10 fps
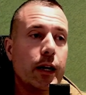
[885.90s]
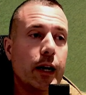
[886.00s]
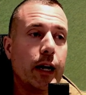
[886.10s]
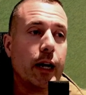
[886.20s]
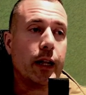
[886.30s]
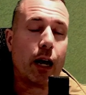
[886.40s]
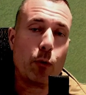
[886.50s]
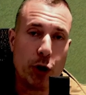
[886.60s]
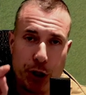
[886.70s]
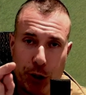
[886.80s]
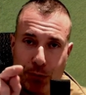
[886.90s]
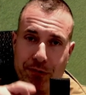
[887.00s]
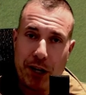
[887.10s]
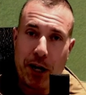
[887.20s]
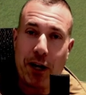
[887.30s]
And I wish you
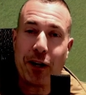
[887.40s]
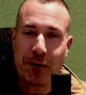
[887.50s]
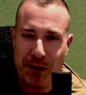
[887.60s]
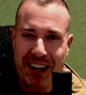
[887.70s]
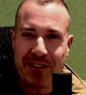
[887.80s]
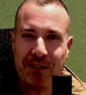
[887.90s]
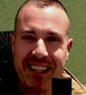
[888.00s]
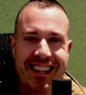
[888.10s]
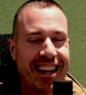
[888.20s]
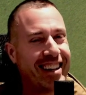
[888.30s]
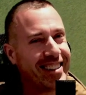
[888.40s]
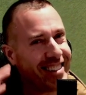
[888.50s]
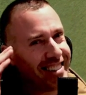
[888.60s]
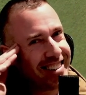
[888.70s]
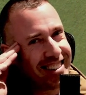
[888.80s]
a great weekend.
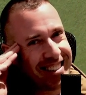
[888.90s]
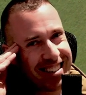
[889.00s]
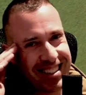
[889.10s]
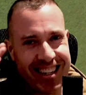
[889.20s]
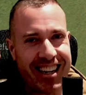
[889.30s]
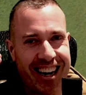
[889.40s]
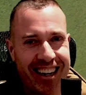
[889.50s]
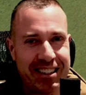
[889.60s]
See ya.